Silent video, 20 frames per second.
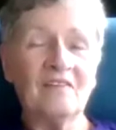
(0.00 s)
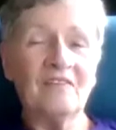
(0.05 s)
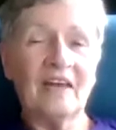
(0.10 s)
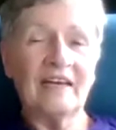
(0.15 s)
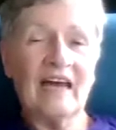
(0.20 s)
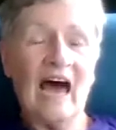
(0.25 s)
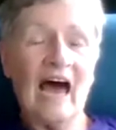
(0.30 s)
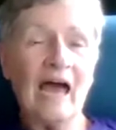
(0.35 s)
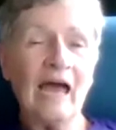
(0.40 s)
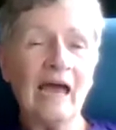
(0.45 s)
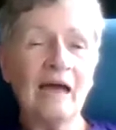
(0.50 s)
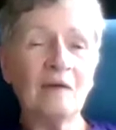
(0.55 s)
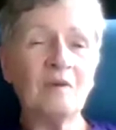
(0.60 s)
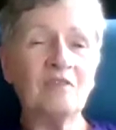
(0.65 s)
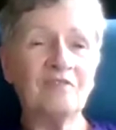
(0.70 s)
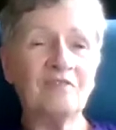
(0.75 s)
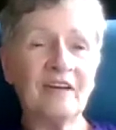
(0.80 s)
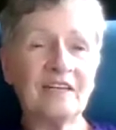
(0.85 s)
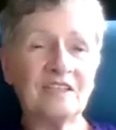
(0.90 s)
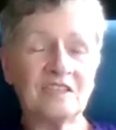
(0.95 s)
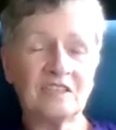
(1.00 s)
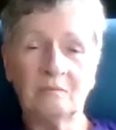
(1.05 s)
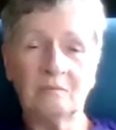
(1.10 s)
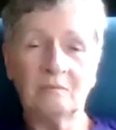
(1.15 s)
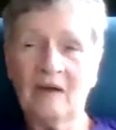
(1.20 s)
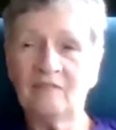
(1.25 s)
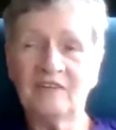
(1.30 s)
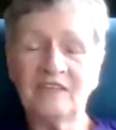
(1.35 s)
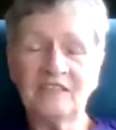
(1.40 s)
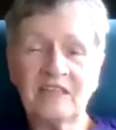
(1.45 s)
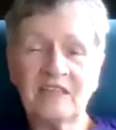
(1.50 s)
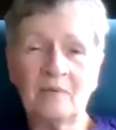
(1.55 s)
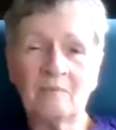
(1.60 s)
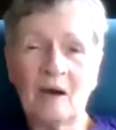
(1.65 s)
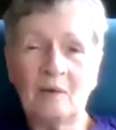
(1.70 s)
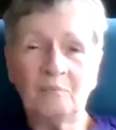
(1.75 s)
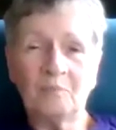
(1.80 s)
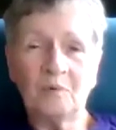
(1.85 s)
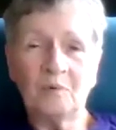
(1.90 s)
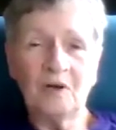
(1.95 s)
that I am a victim every time
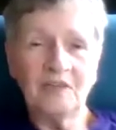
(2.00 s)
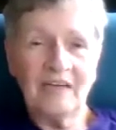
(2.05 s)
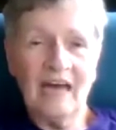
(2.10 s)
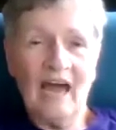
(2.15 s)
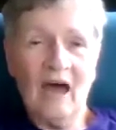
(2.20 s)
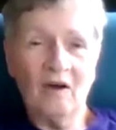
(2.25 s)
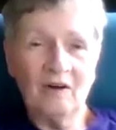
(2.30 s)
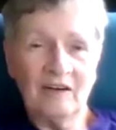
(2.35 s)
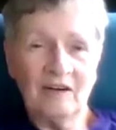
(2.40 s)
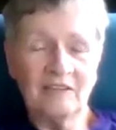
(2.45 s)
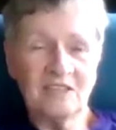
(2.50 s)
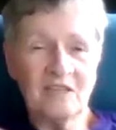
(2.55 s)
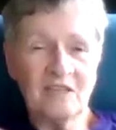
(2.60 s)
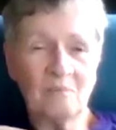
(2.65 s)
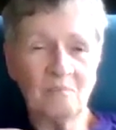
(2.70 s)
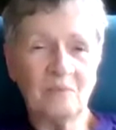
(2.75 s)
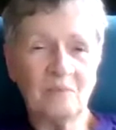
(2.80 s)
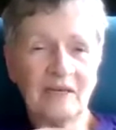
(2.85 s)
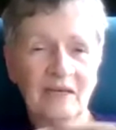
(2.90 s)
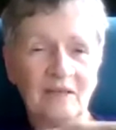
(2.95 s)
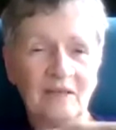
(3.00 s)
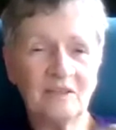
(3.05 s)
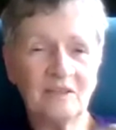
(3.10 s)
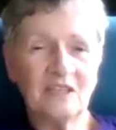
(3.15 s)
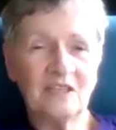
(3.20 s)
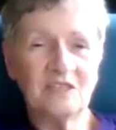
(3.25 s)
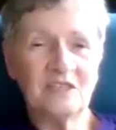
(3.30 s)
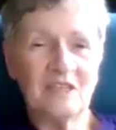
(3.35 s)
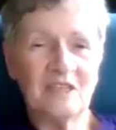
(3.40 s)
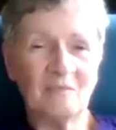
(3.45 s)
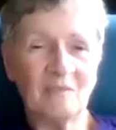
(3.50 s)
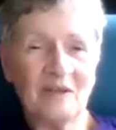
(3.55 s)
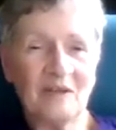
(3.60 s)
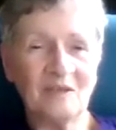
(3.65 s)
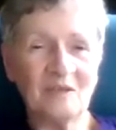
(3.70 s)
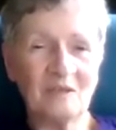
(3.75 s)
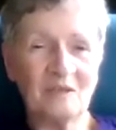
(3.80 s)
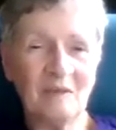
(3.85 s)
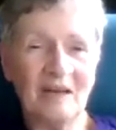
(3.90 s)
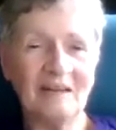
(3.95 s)
I point out at somebody who did
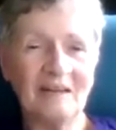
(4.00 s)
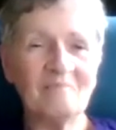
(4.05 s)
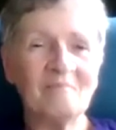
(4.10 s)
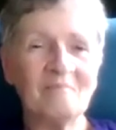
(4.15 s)
something to me.